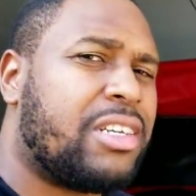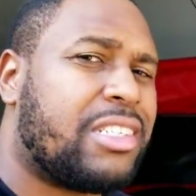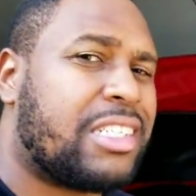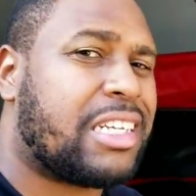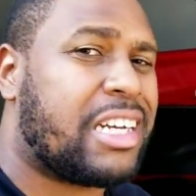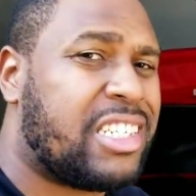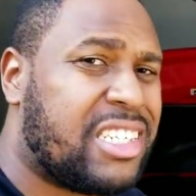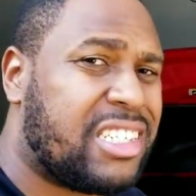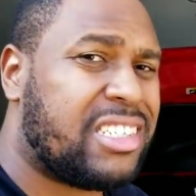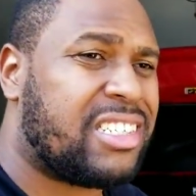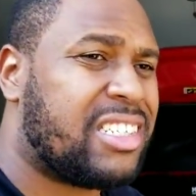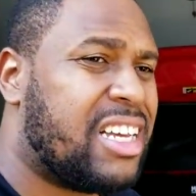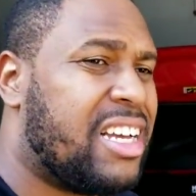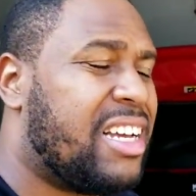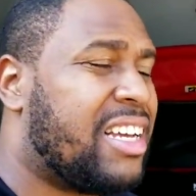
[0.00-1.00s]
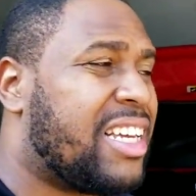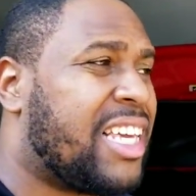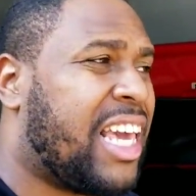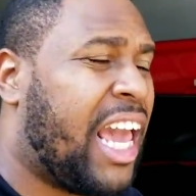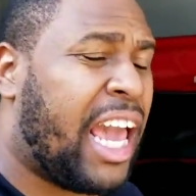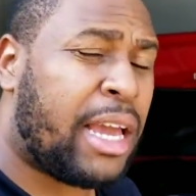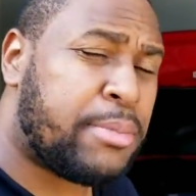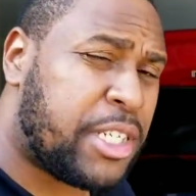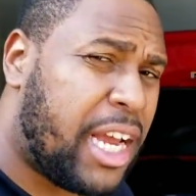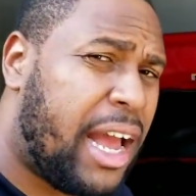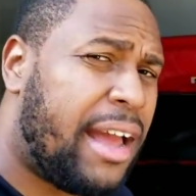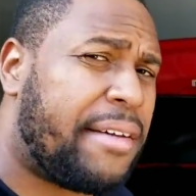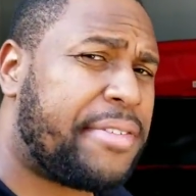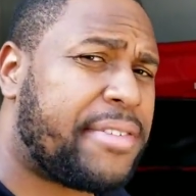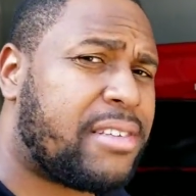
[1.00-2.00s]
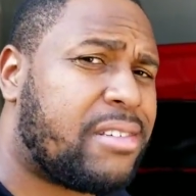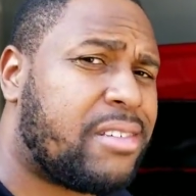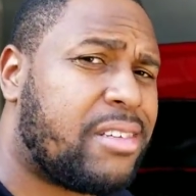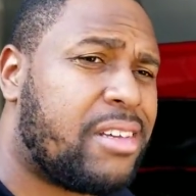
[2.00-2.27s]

such as camshafts,